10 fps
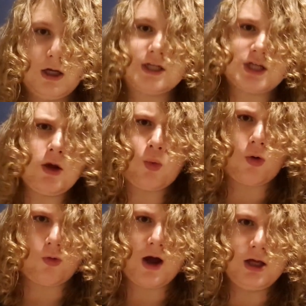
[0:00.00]
it's like
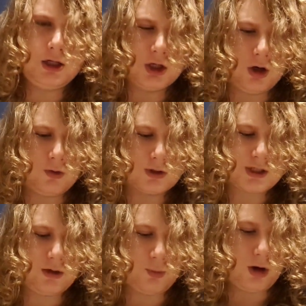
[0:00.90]
we're right, you know, it's
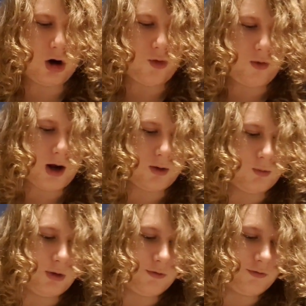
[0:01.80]
like we are right.
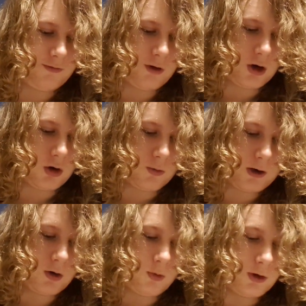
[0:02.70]
We've, you know, we
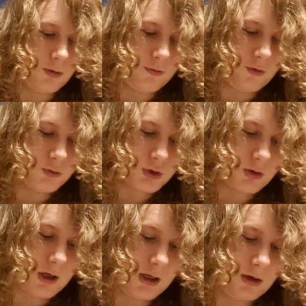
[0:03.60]
know what UFOs are
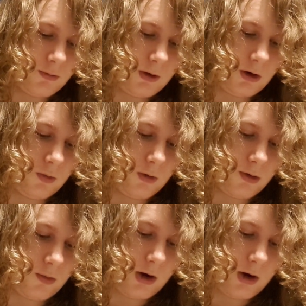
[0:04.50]
like, we know what,